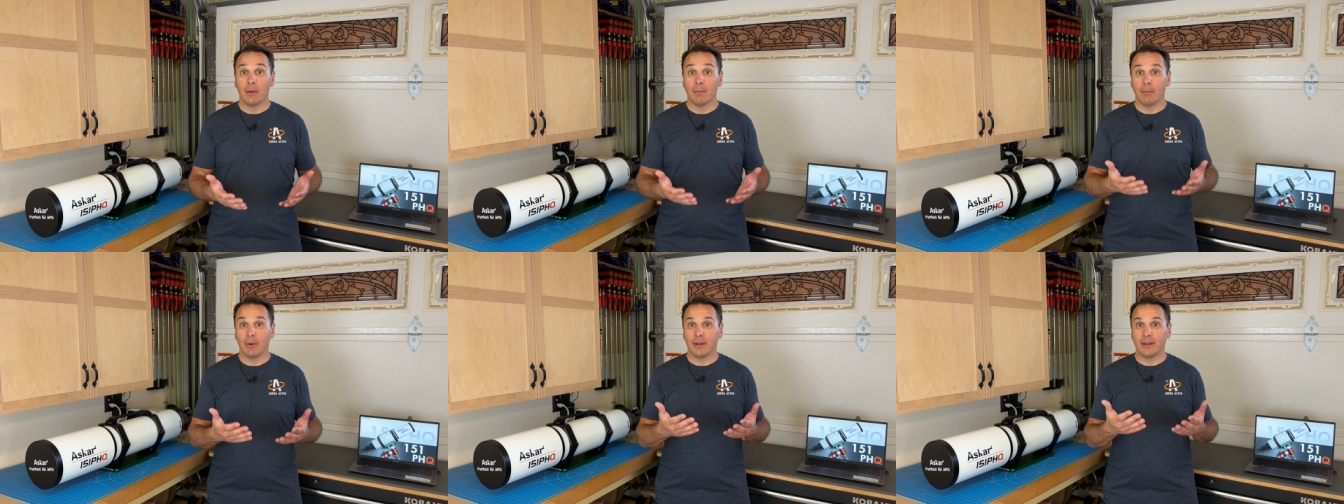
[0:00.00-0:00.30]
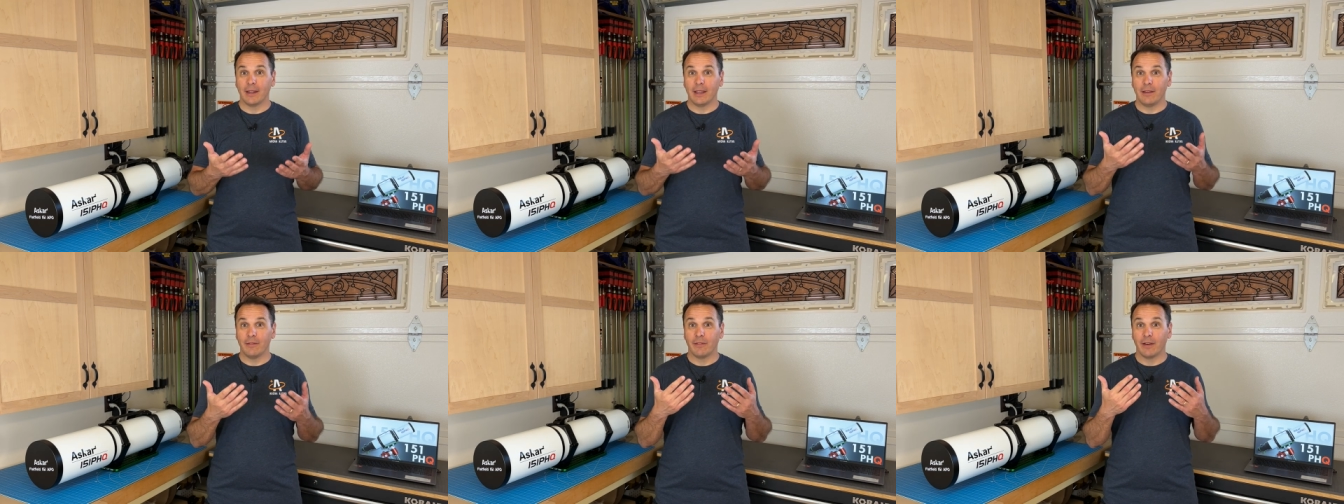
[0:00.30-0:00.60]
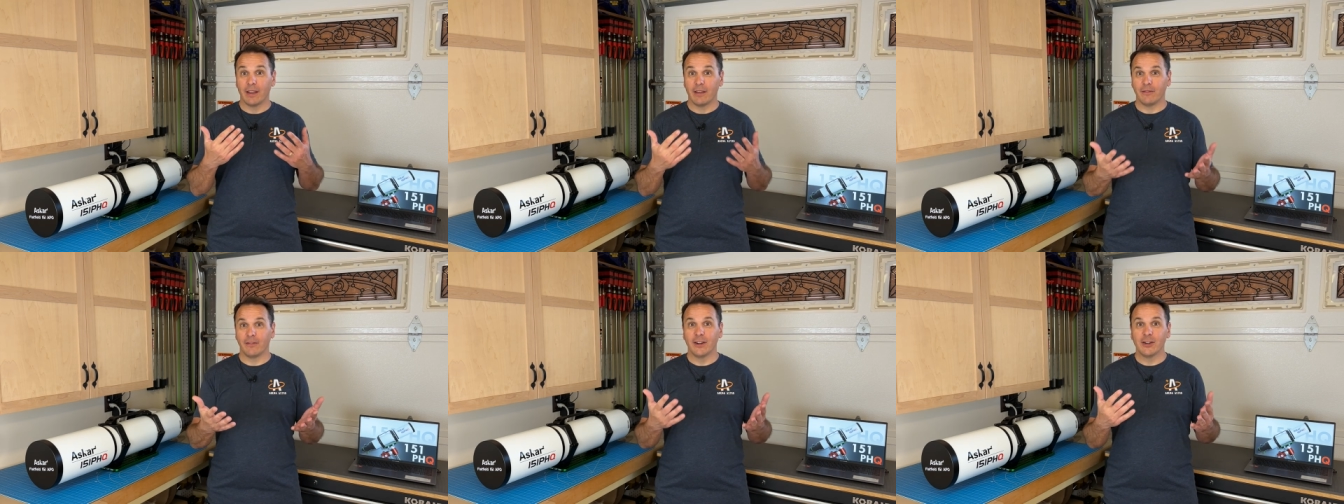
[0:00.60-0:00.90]
But if
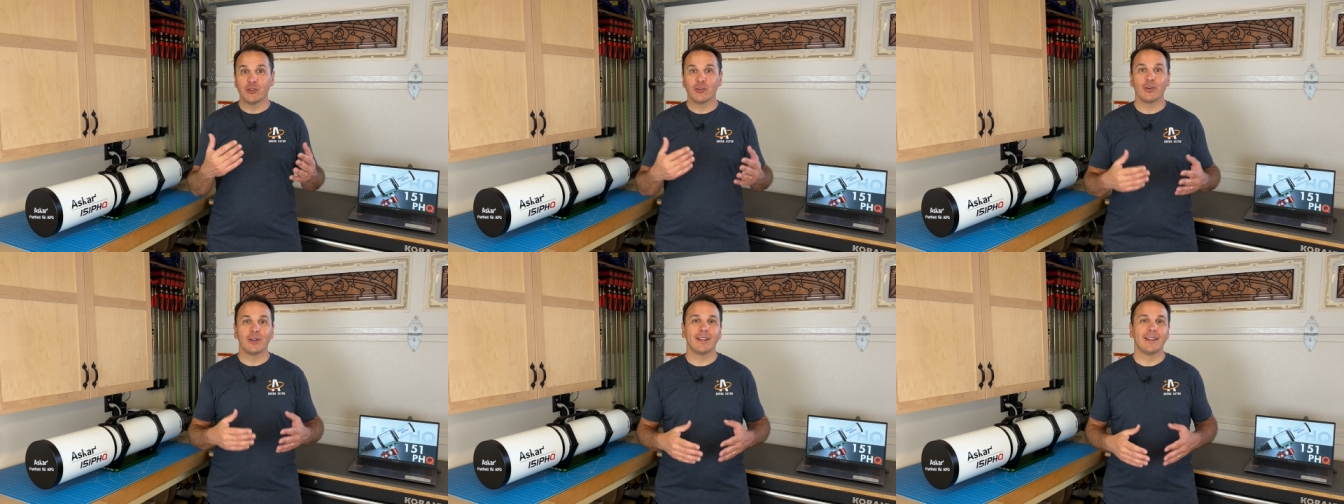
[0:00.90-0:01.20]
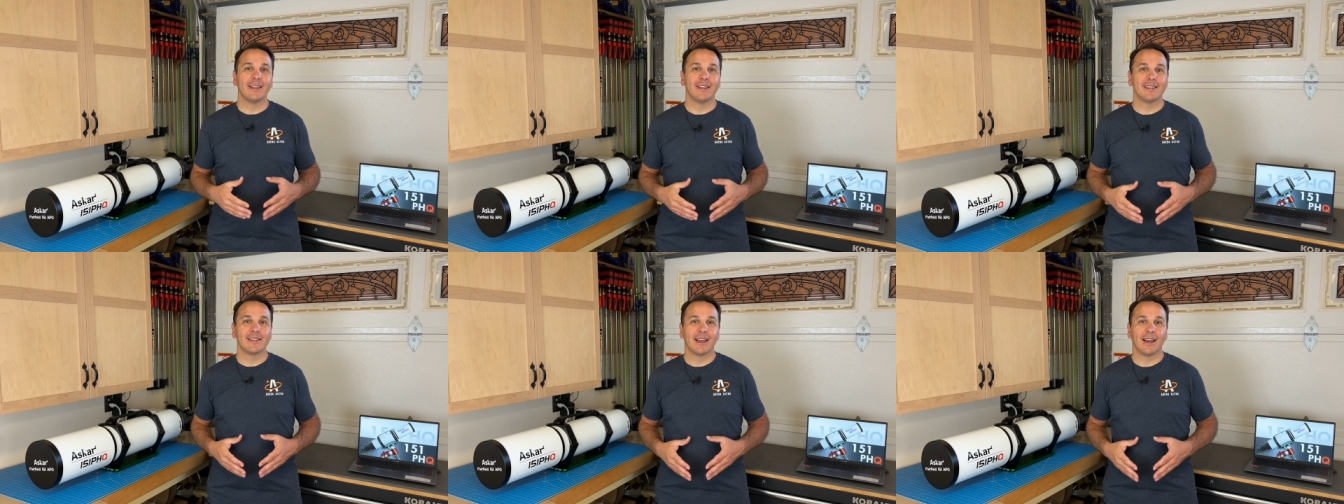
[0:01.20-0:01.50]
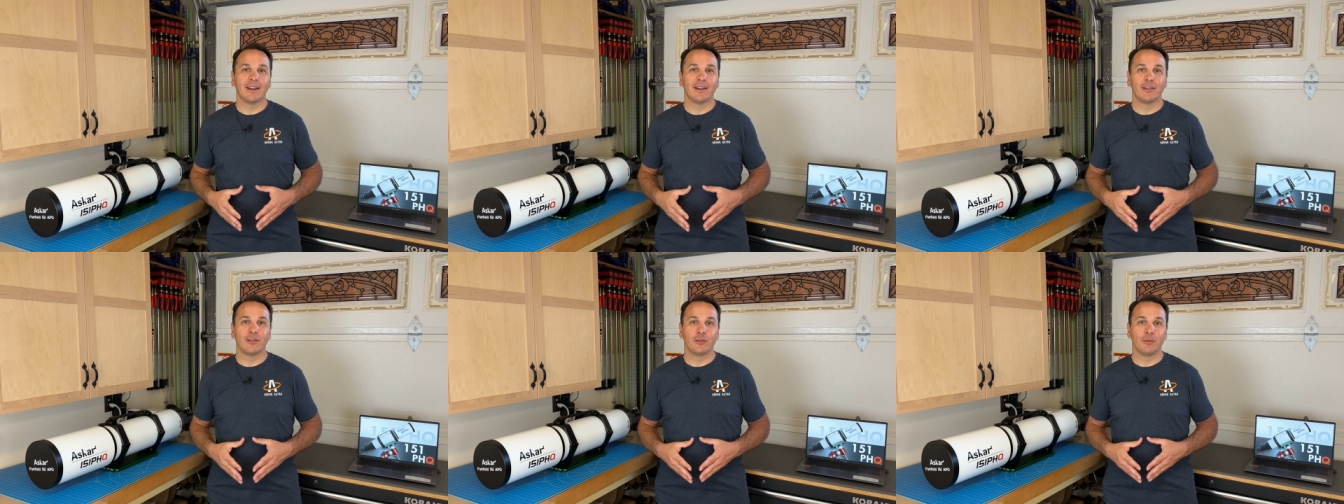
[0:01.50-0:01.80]
I eventually
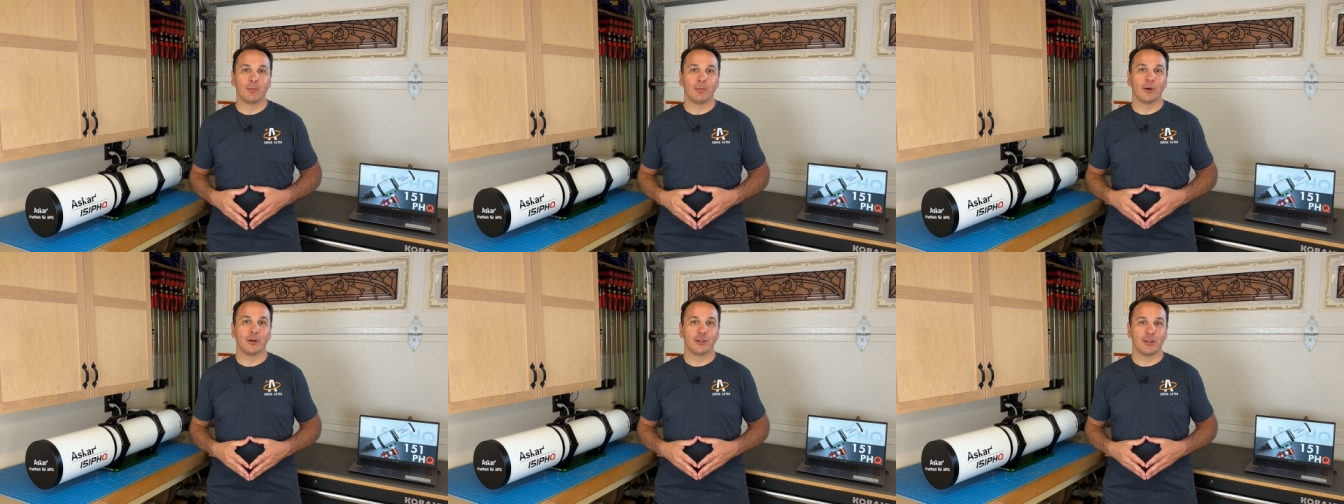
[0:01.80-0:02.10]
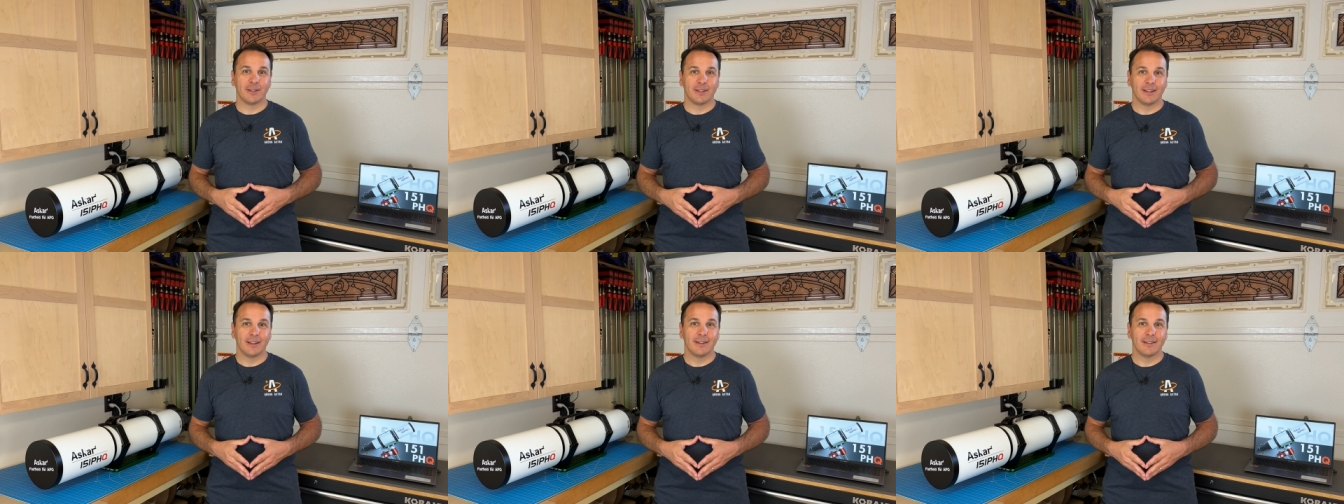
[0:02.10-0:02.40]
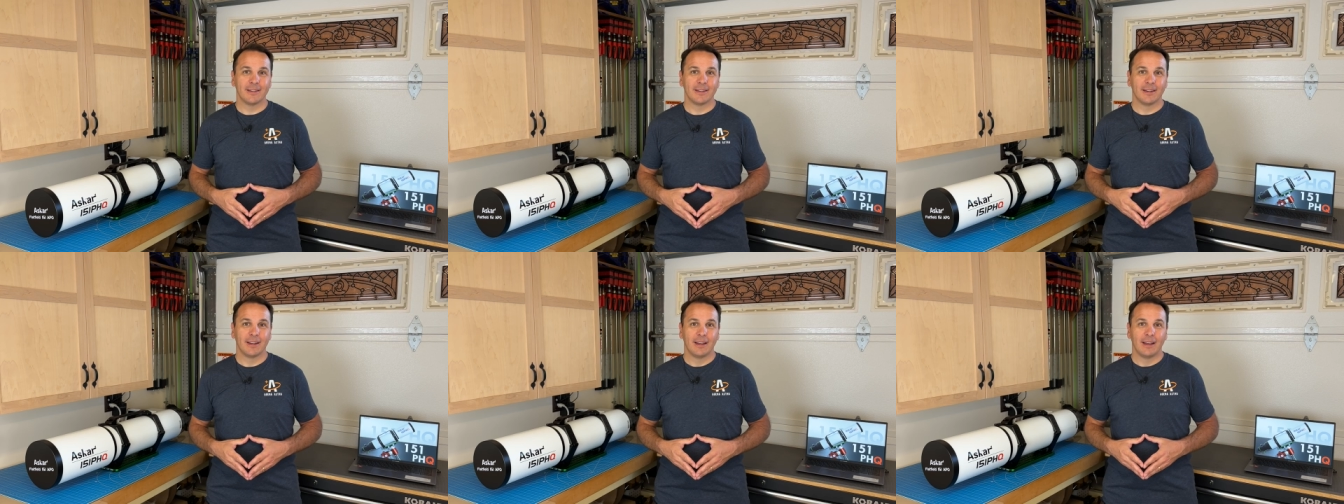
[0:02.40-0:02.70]
decided to purchase
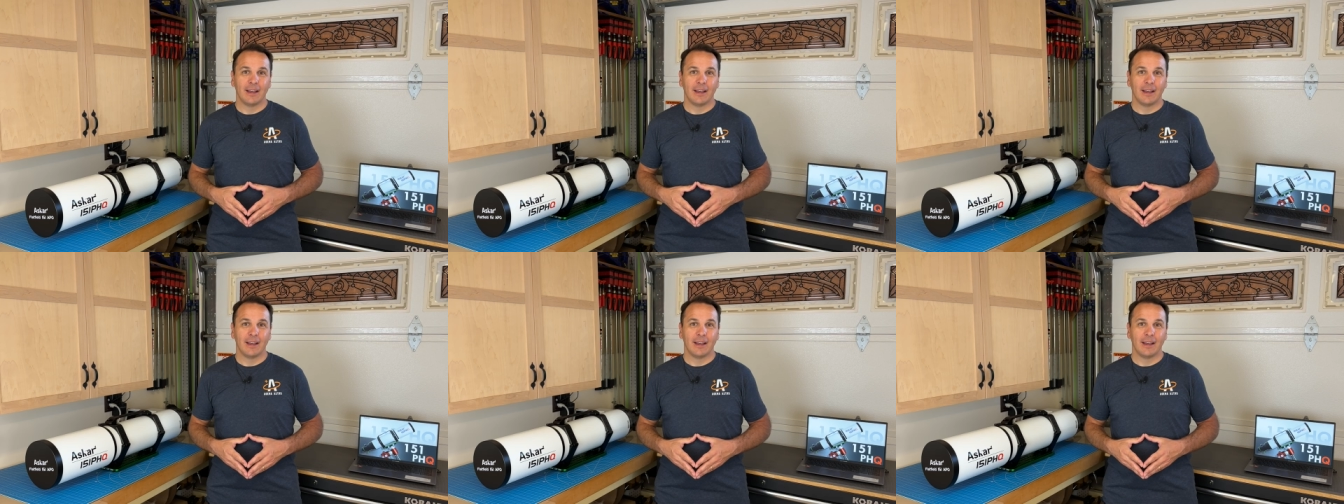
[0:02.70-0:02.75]
it,